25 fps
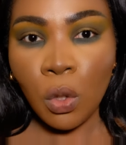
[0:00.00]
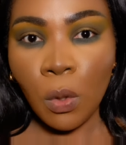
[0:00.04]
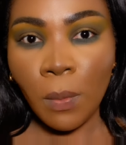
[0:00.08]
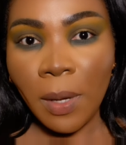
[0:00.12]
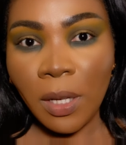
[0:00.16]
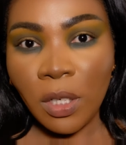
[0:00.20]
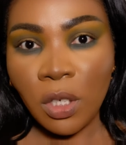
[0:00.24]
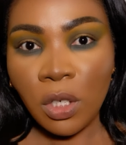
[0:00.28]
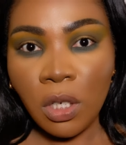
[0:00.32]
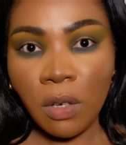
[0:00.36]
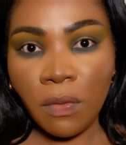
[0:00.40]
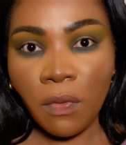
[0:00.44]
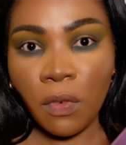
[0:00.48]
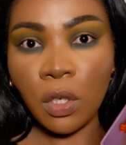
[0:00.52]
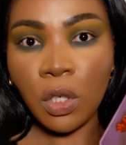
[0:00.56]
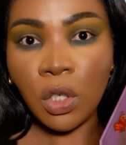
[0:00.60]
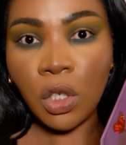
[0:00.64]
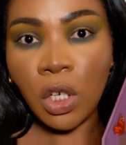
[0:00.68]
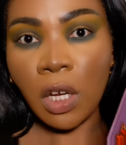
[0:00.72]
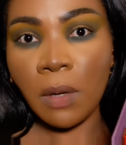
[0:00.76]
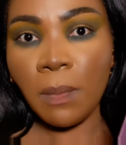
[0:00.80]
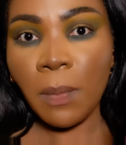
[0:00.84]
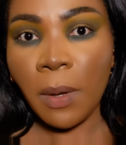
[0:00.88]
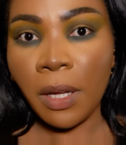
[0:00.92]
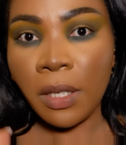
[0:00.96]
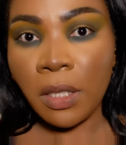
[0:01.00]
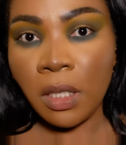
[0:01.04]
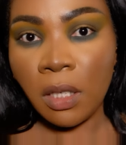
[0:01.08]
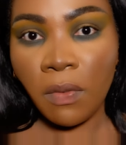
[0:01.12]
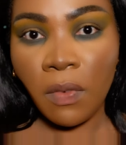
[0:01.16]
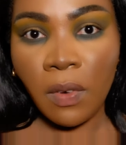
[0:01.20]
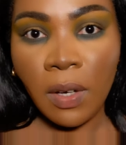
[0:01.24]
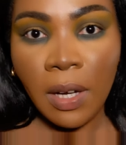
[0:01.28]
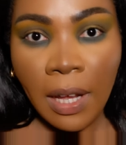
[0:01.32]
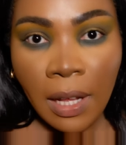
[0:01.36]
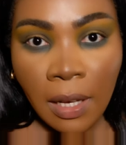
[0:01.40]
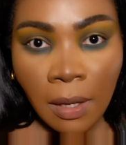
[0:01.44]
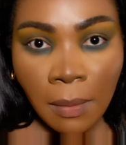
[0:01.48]
so much a different shade, but a
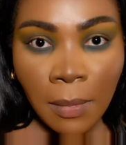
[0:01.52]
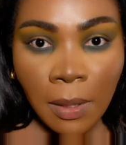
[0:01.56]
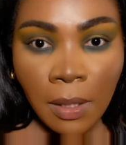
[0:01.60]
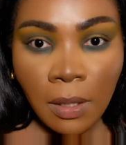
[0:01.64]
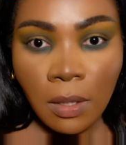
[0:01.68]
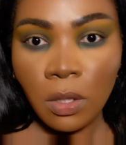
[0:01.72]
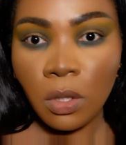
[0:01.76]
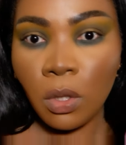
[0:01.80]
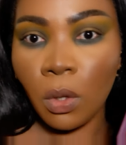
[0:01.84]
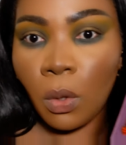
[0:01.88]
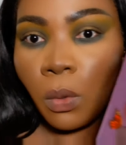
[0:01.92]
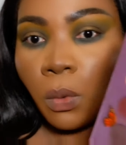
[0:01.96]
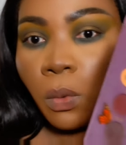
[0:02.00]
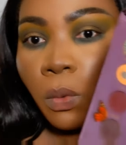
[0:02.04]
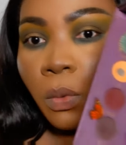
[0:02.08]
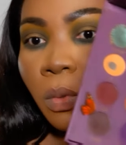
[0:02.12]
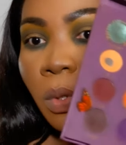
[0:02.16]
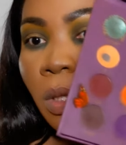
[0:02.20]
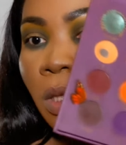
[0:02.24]
different element. So